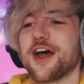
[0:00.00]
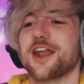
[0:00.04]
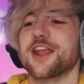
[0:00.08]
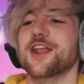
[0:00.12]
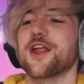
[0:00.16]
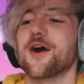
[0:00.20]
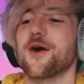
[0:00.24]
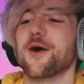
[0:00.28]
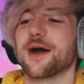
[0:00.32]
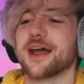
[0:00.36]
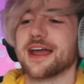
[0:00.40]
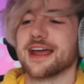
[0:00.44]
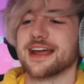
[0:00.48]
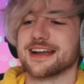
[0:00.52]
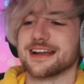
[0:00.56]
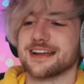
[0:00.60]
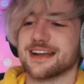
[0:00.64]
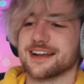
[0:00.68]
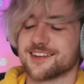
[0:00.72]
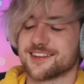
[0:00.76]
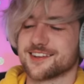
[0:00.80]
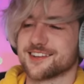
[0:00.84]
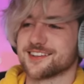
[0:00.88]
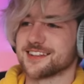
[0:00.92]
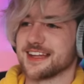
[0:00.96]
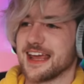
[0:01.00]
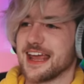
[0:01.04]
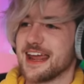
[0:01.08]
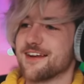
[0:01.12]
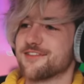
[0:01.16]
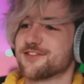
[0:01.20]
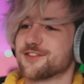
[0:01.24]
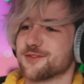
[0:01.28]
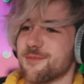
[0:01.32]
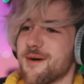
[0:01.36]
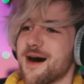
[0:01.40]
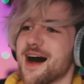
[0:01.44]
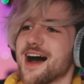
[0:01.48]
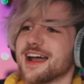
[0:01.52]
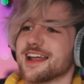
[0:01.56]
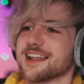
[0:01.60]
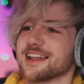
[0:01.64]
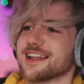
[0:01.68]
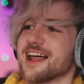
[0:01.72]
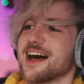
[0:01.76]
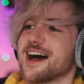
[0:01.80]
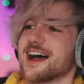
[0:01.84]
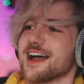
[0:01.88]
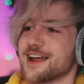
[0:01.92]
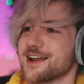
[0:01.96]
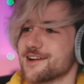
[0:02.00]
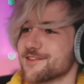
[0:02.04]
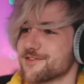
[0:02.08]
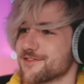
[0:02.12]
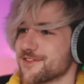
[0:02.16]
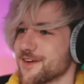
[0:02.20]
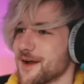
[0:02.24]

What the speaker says: annoyingness saved my life.